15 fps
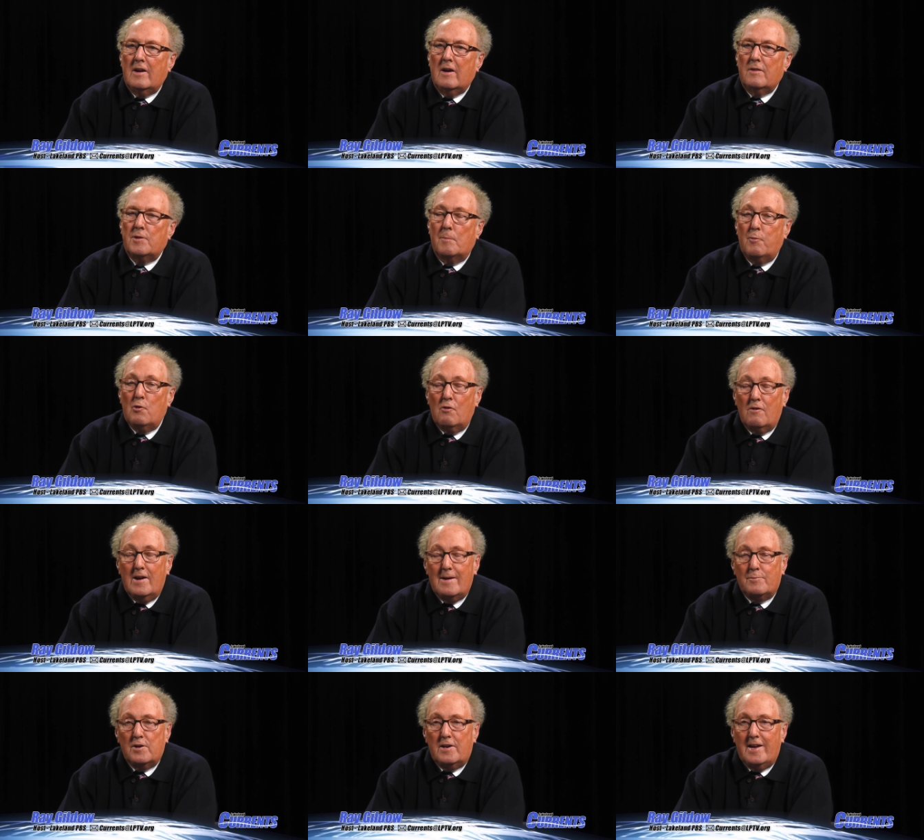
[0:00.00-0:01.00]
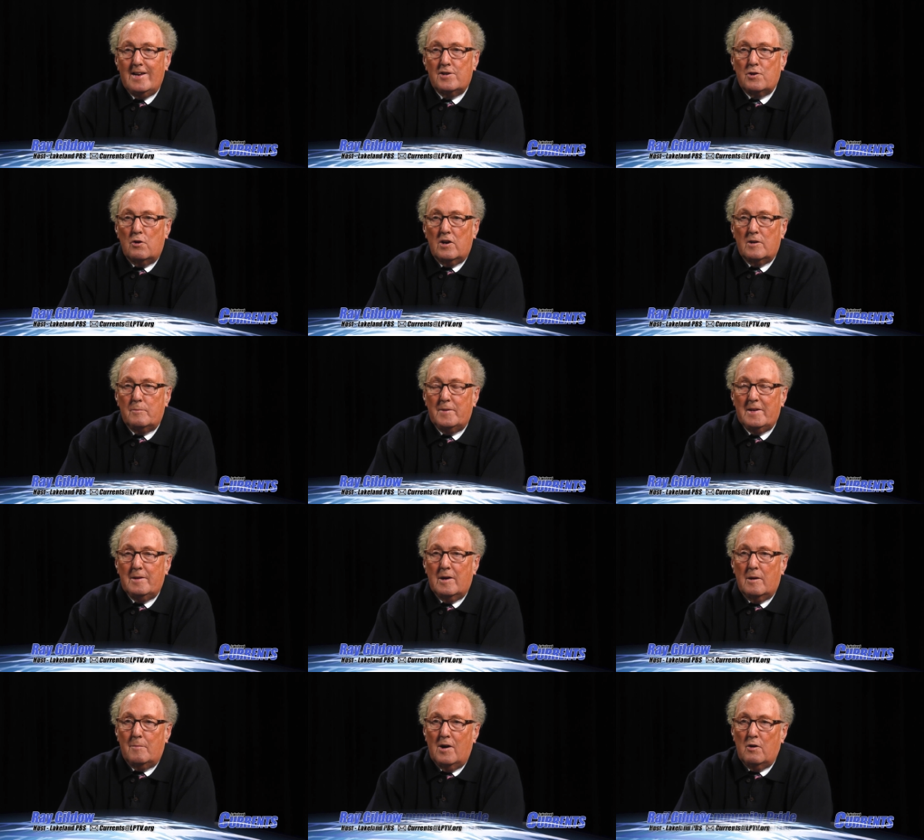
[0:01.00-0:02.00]
The program today is going to be
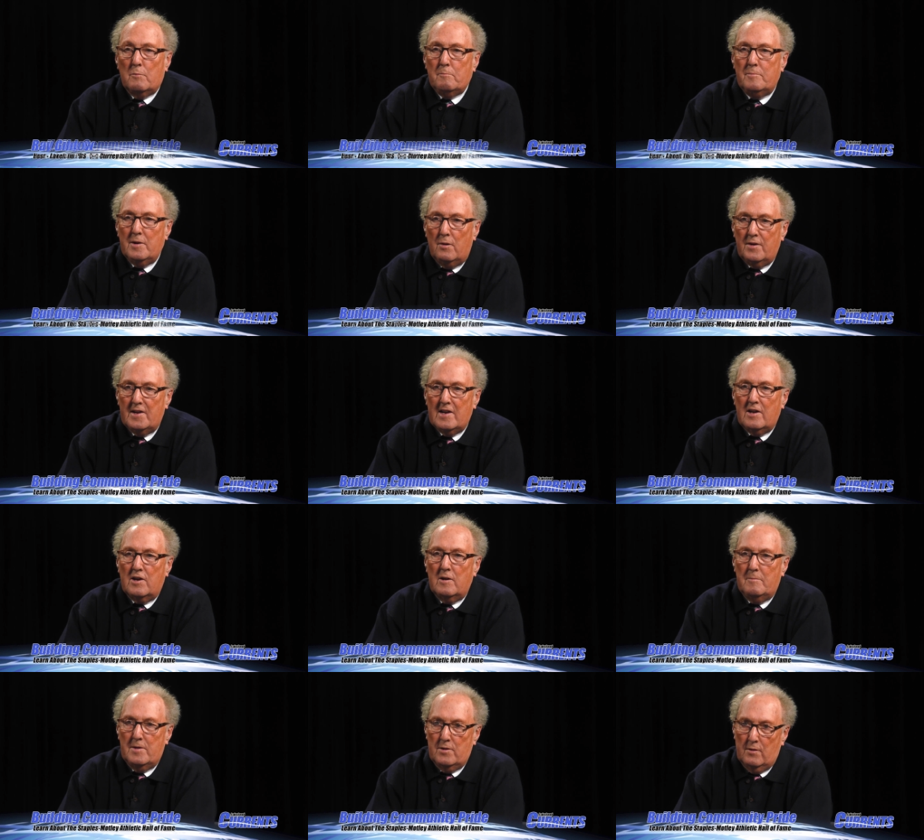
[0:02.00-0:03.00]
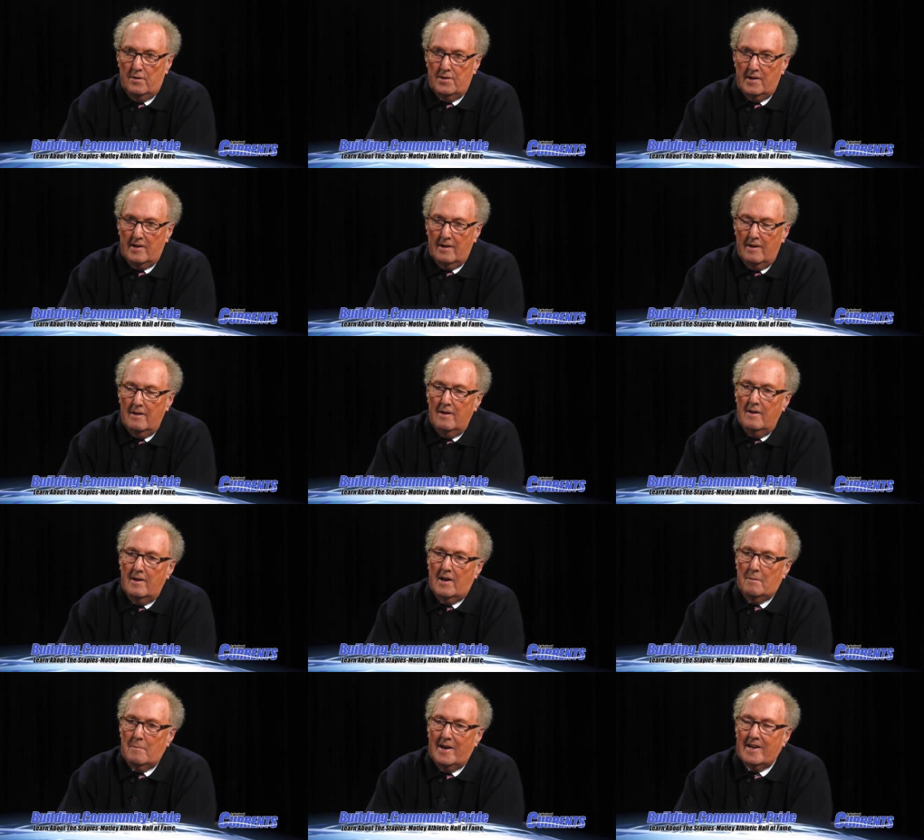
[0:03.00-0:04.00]
about building community.
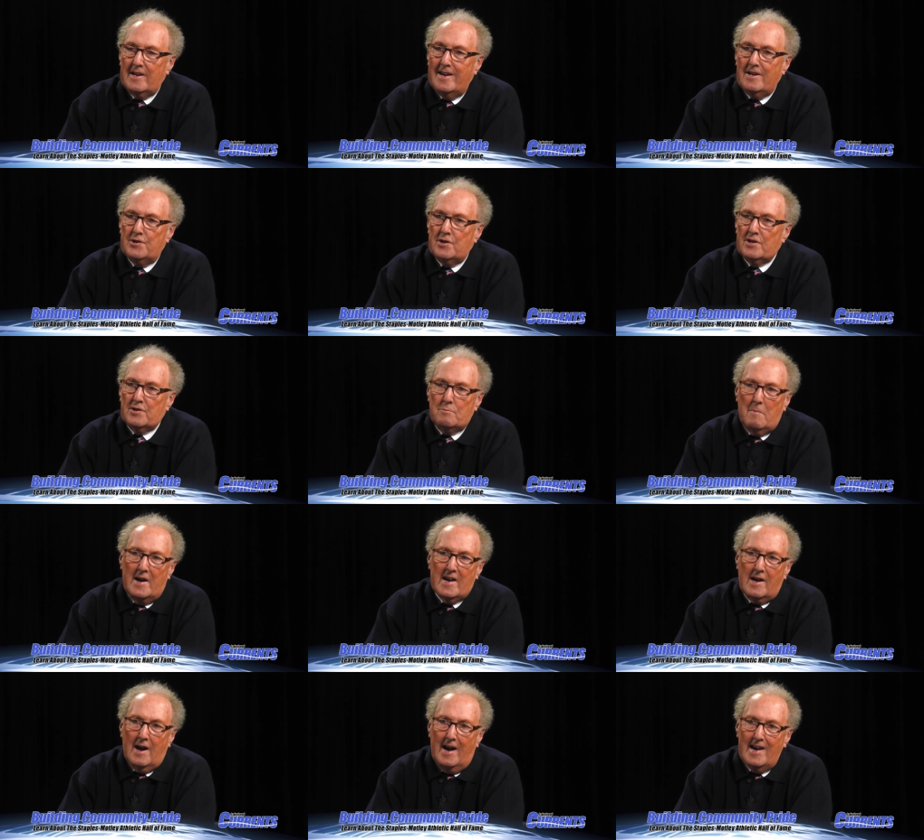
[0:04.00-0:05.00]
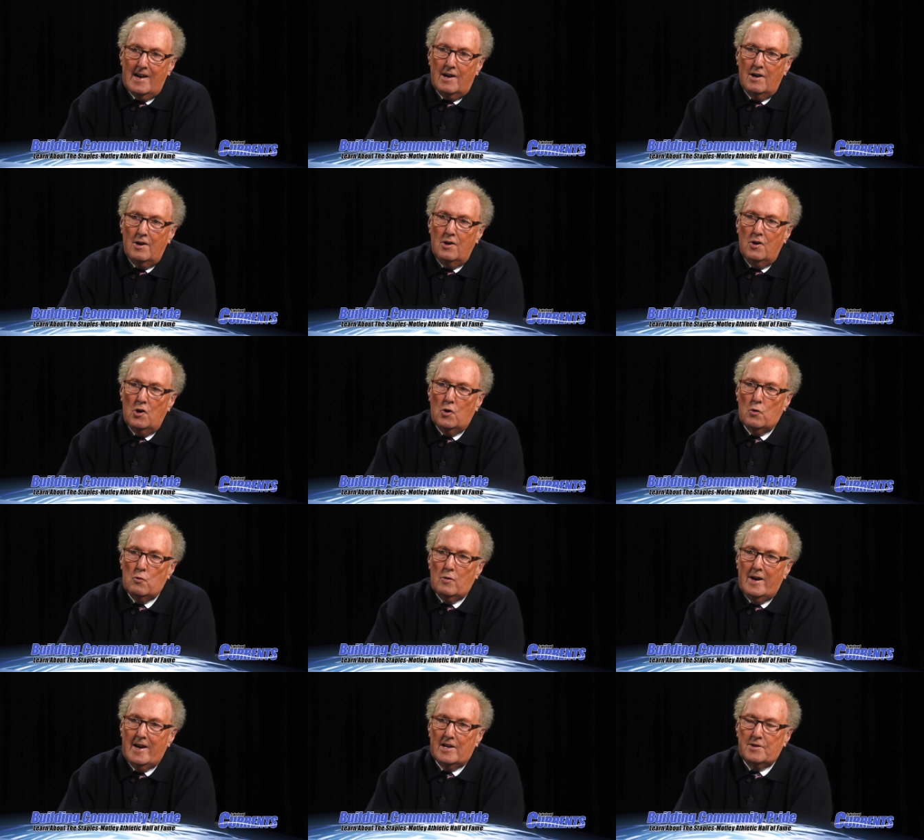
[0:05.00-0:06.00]
And my guest is Mike Hajek, who
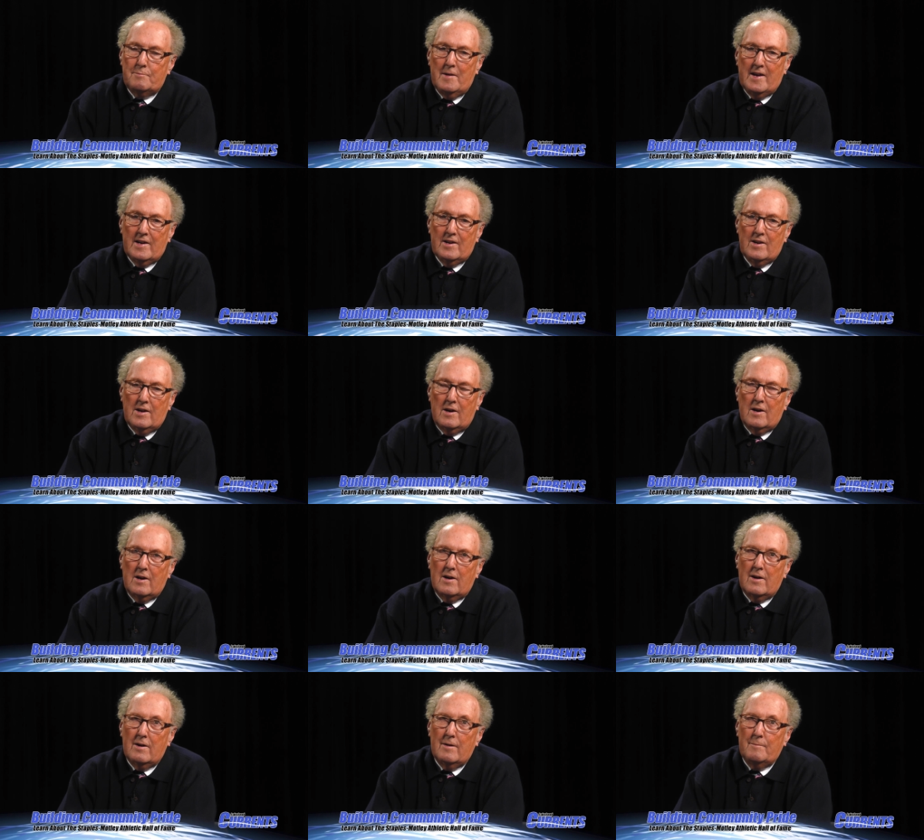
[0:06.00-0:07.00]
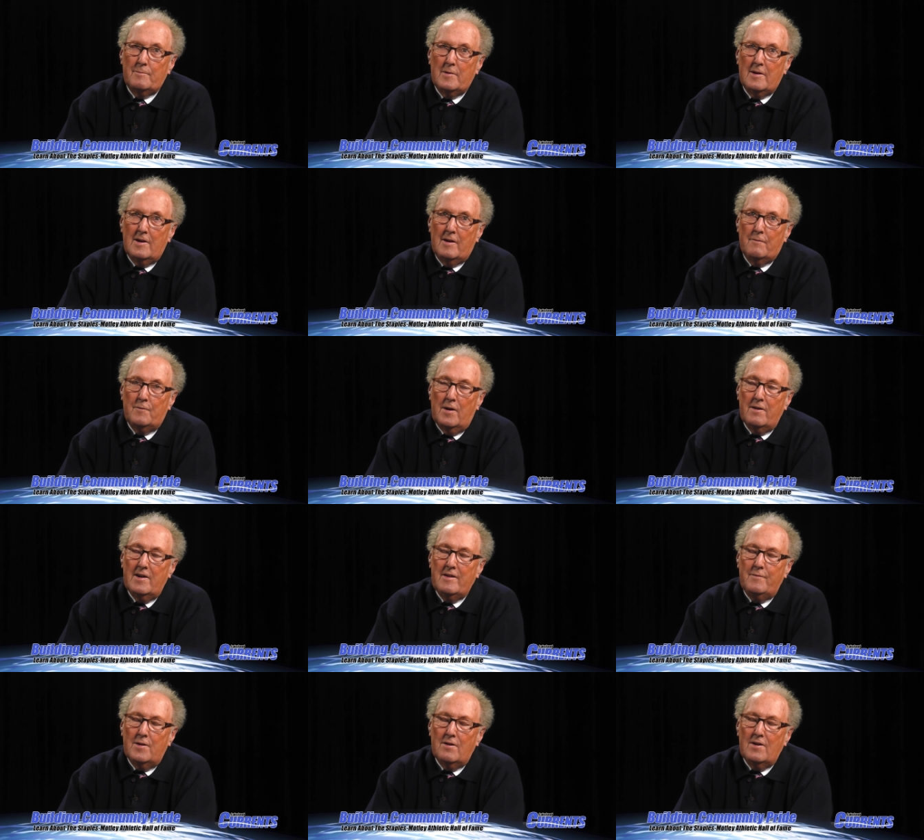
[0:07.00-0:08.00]
has been uh, very,
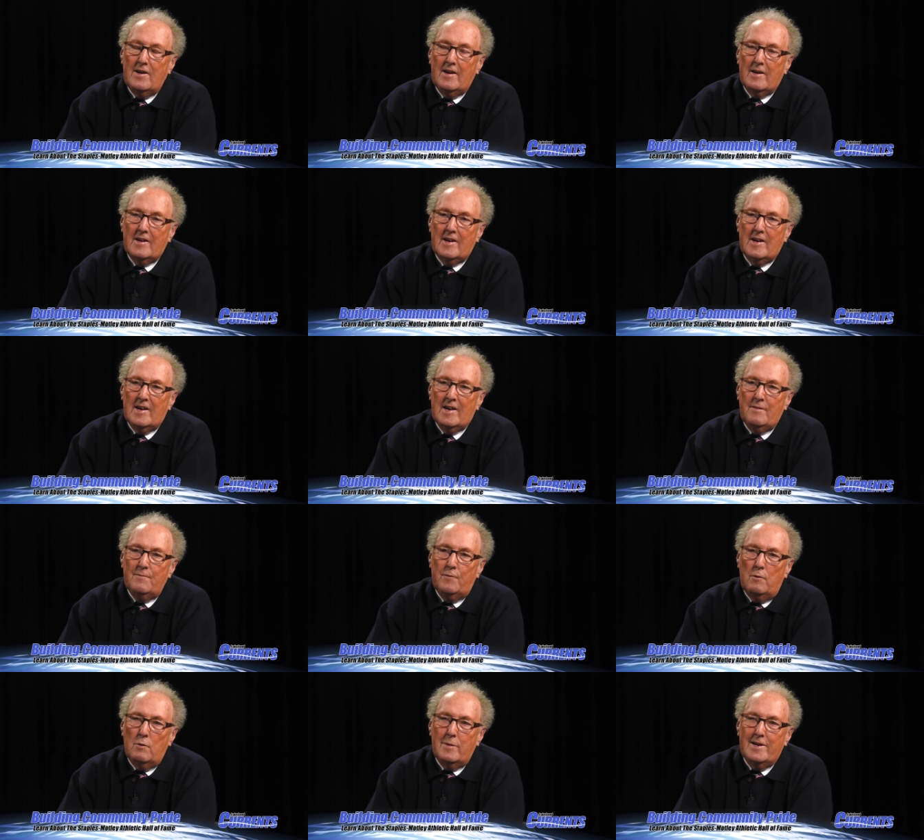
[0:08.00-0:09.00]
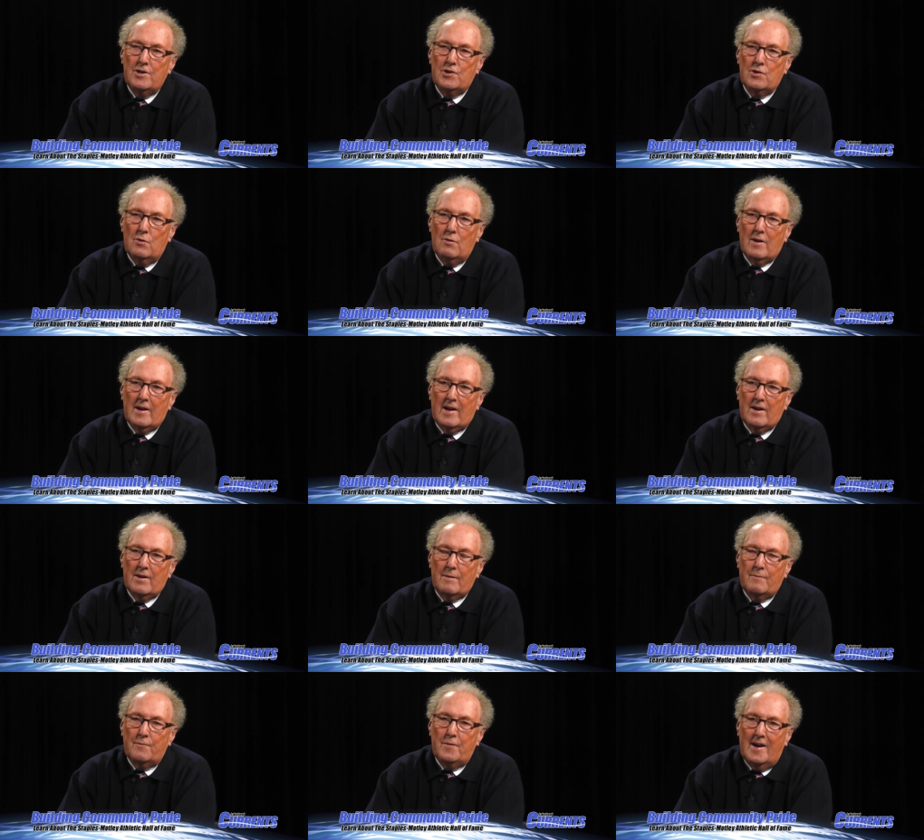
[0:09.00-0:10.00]
very influential and
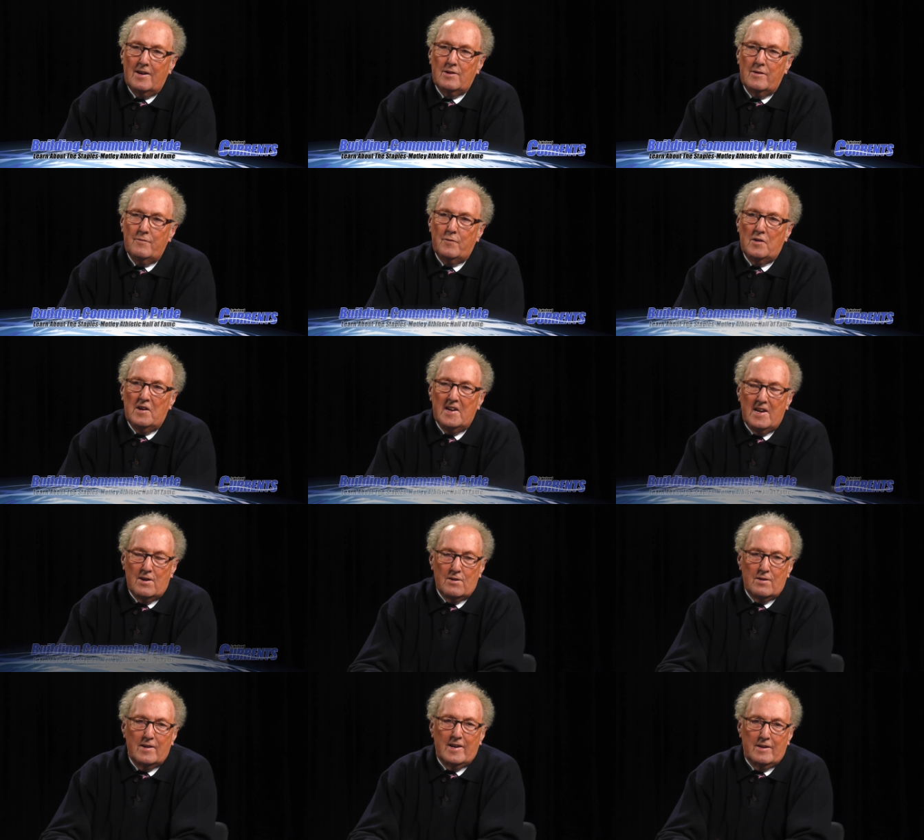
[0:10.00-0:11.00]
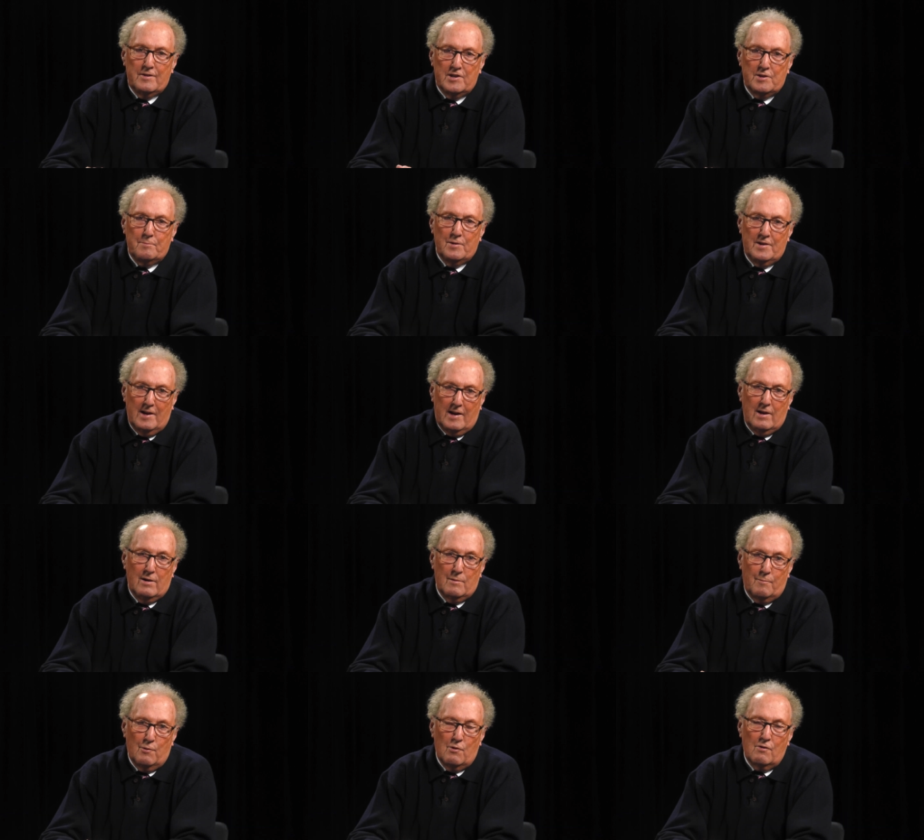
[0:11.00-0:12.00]
effective leader in this particular
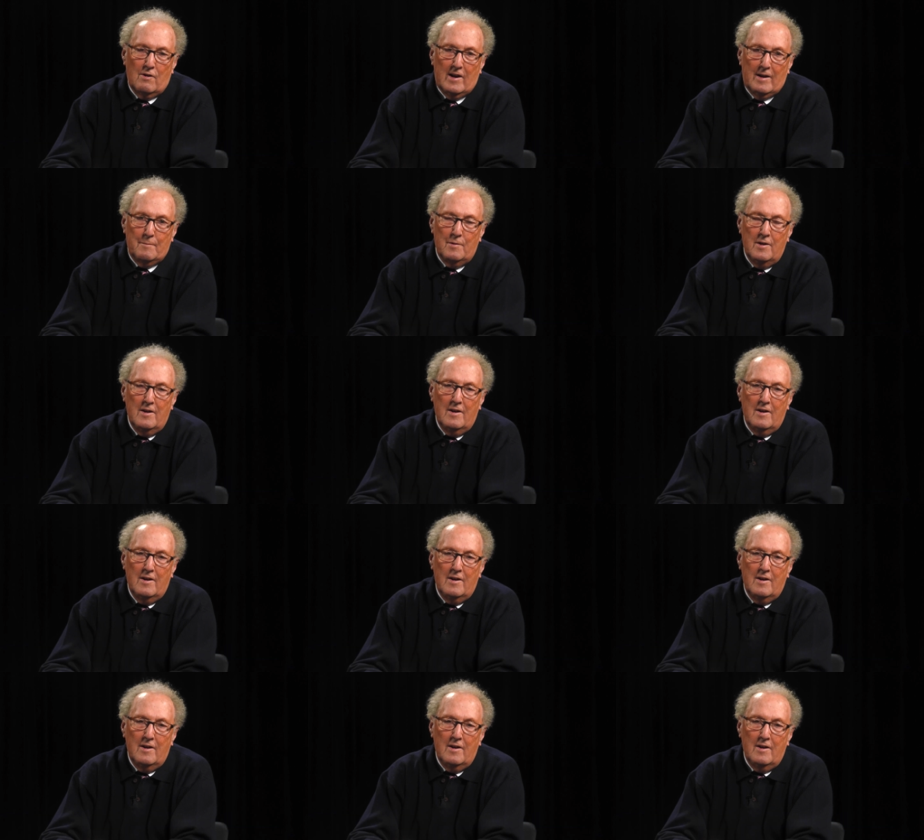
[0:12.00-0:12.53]
program